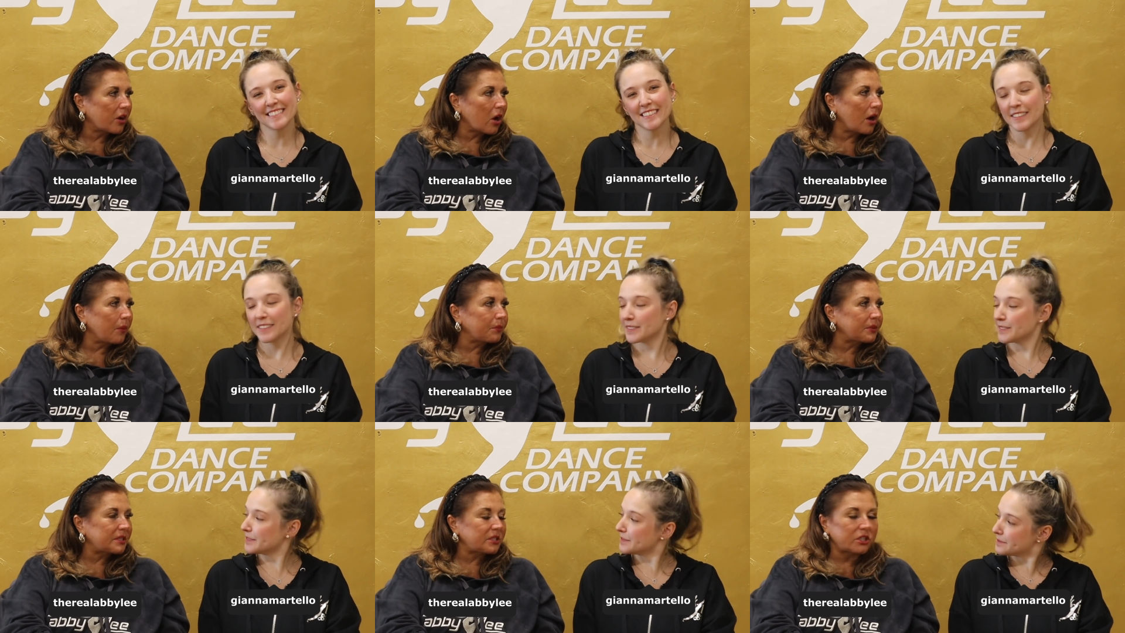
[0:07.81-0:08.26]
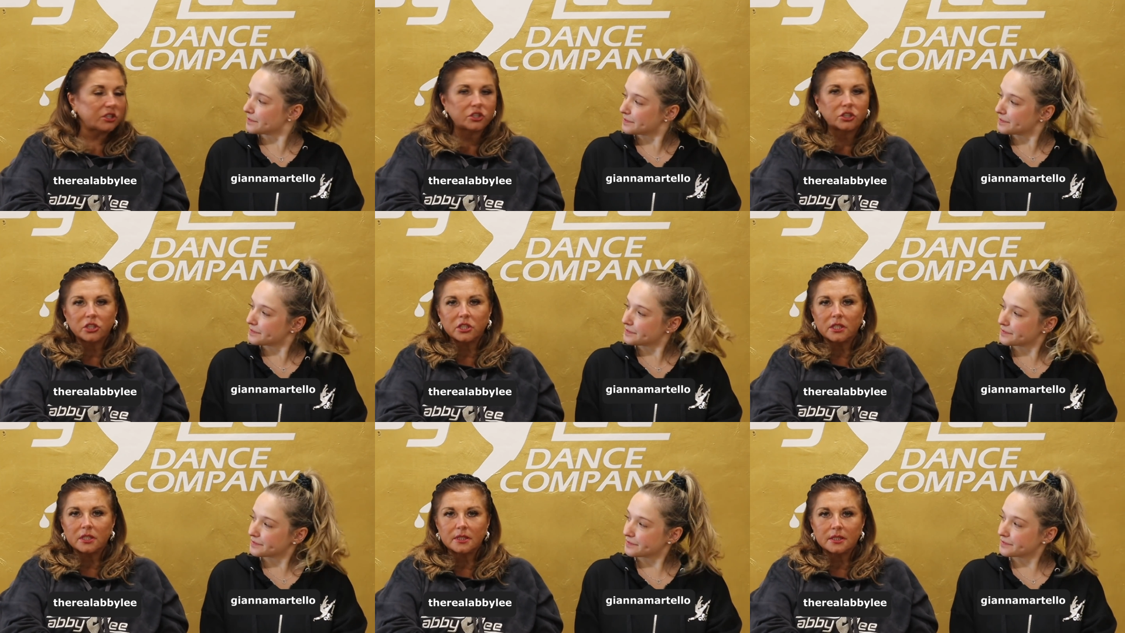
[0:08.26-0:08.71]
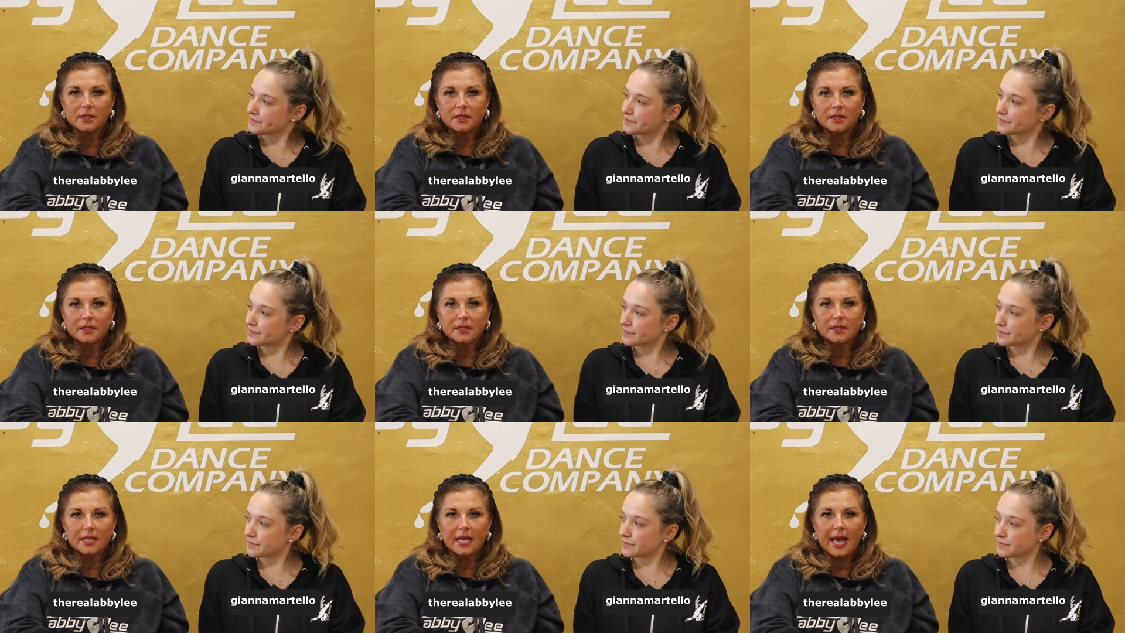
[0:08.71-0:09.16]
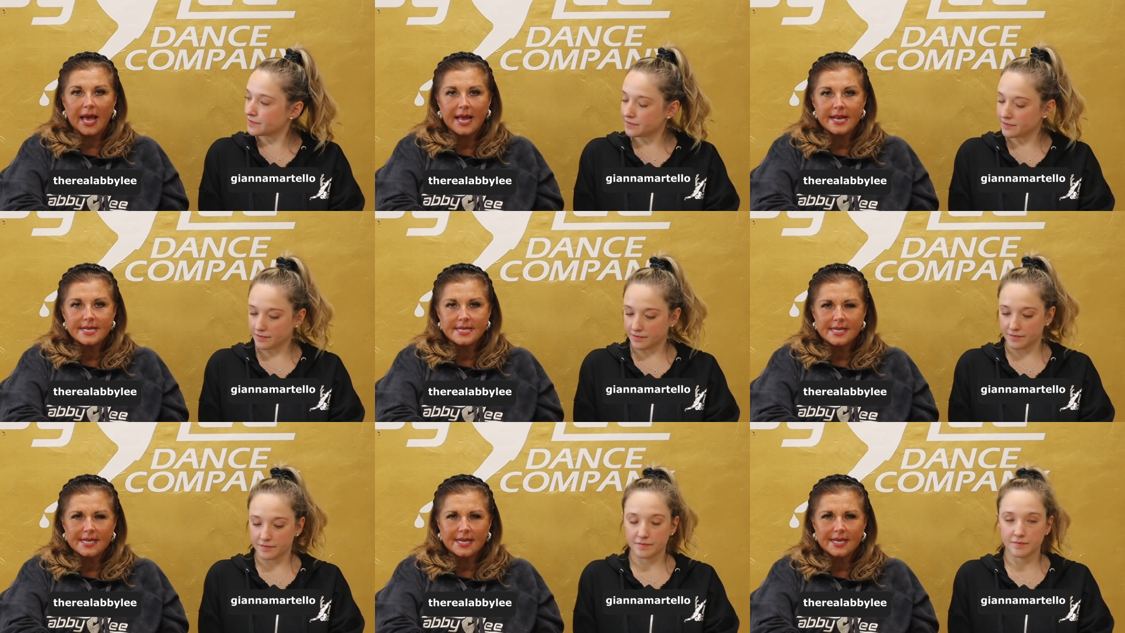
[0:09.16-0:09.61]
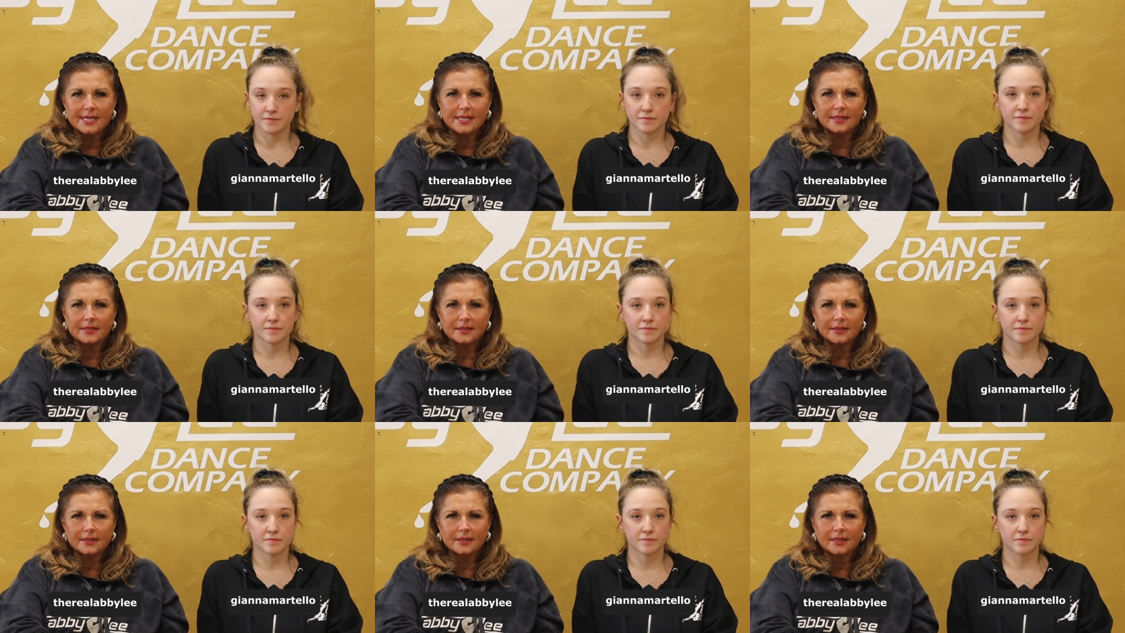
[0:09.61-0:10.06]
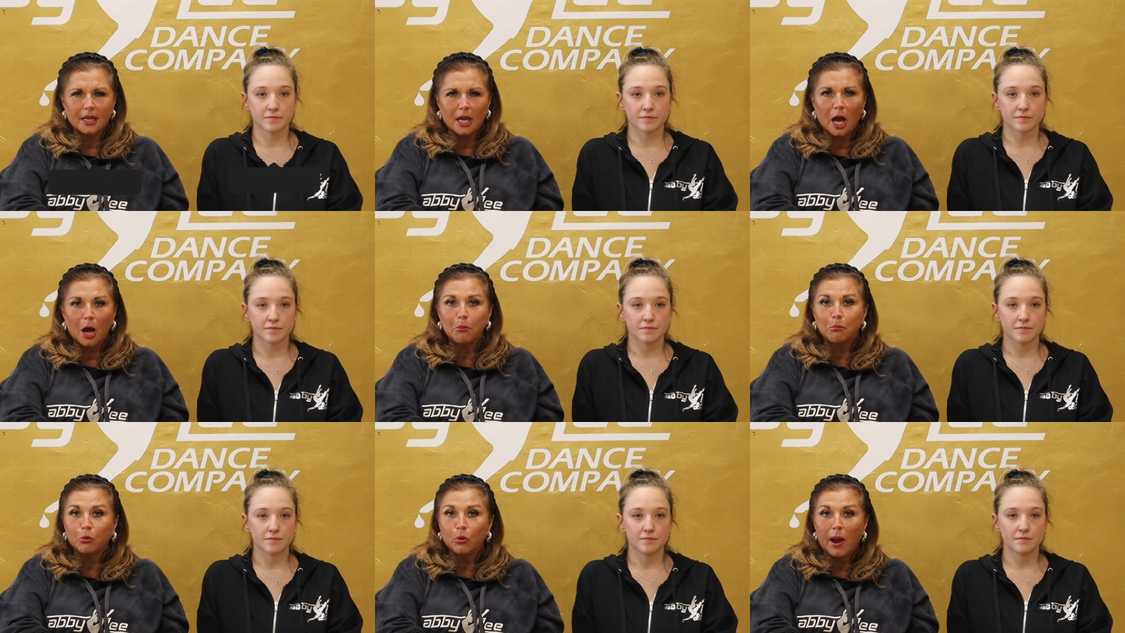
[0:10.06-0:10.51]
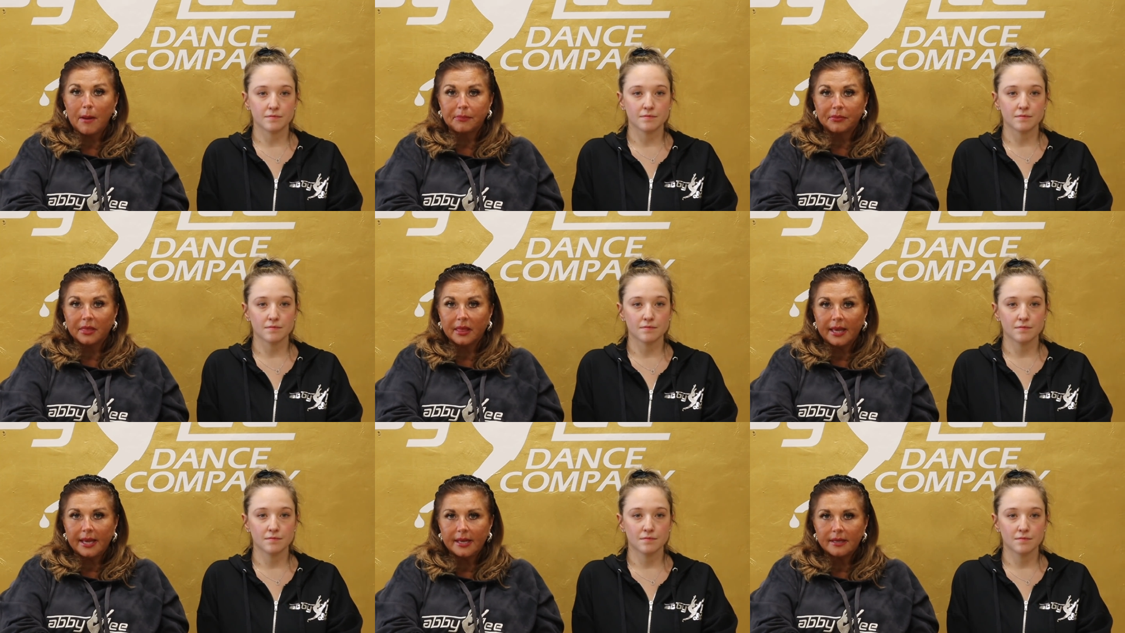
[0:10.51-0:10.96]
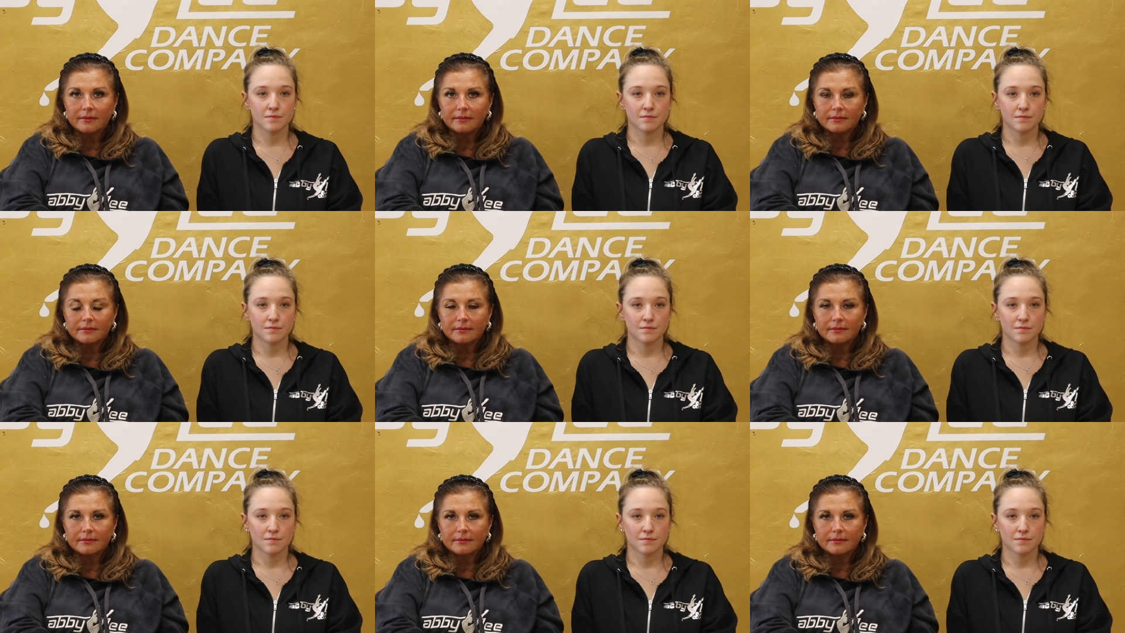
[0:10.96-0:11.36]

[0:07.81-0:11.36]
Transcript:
Speaker 1: the competitions ended abruptly.